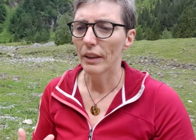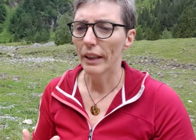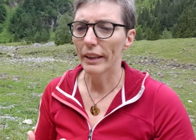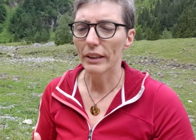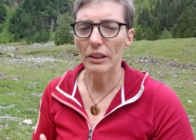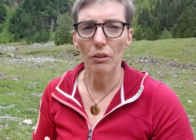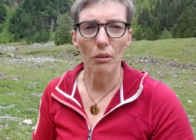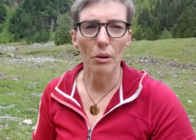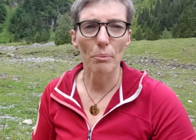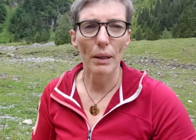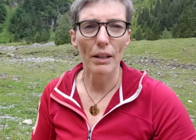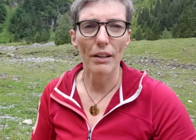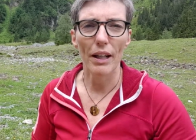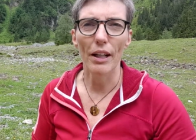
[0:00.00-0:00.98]
it's all
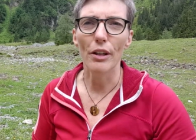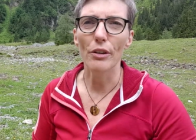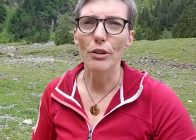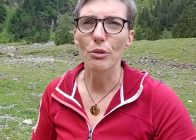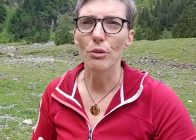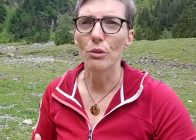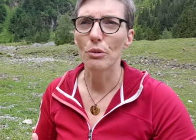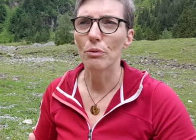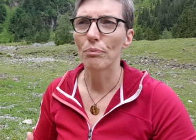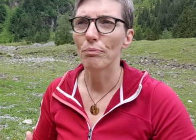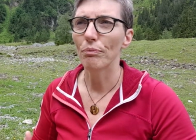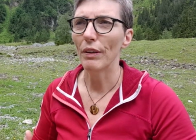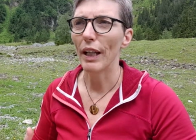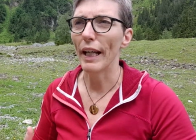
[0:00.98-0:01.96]
about how you
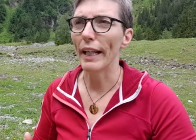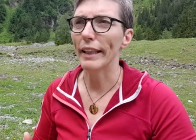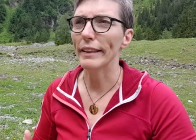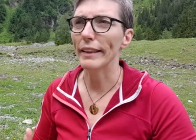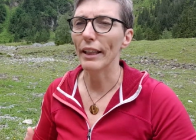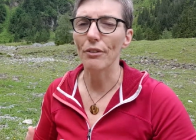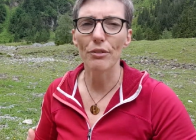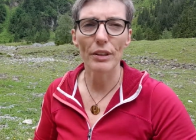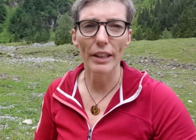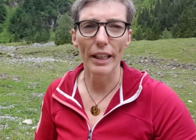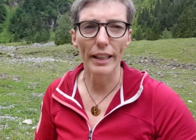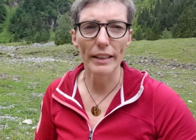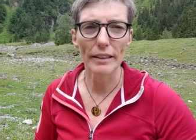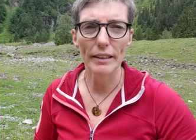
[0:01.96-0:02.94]
act and
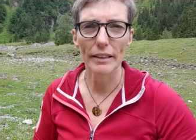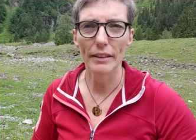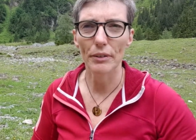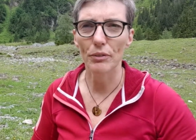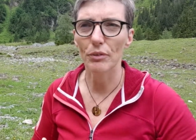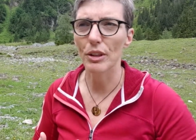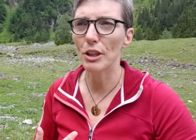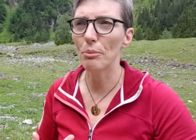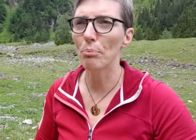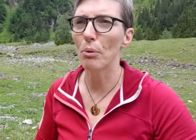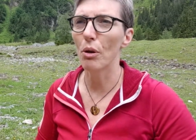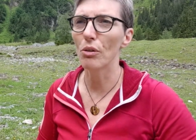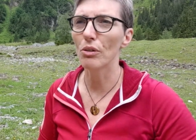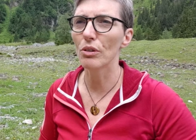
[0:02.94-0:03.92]
react,
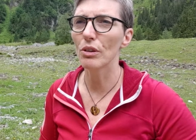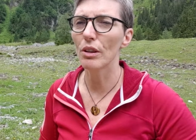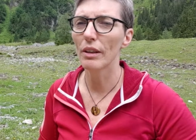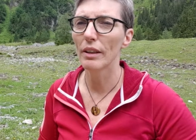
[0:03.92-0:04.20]
respond